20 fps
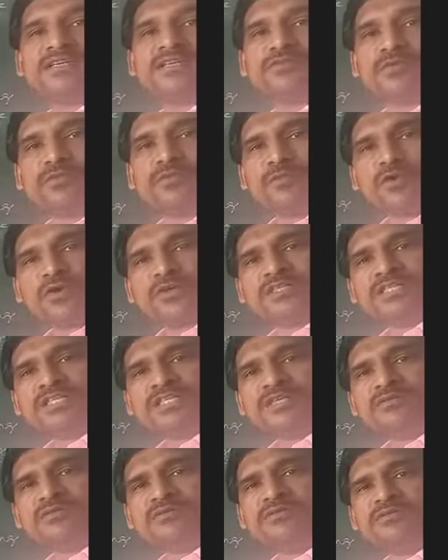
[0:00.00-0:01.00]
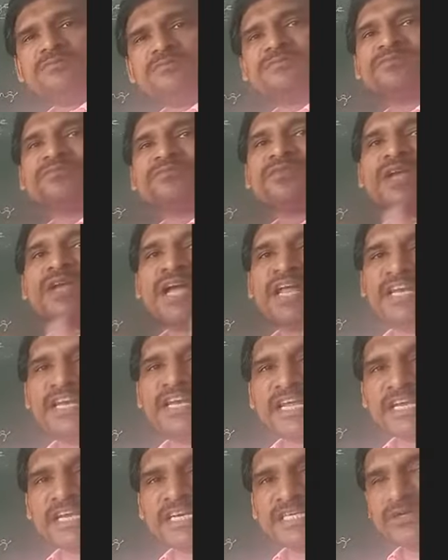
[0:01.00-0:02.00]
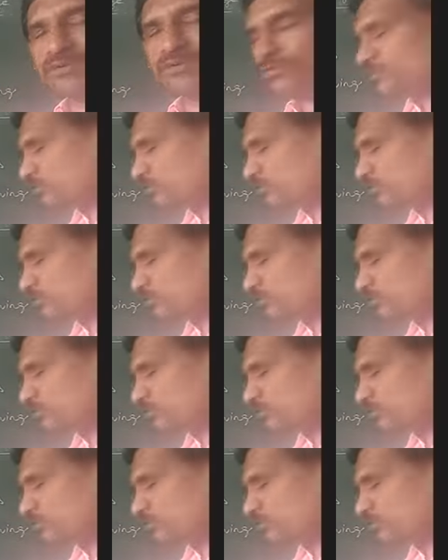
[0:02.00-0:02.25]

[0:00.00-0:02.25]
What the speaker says: So, positive and negative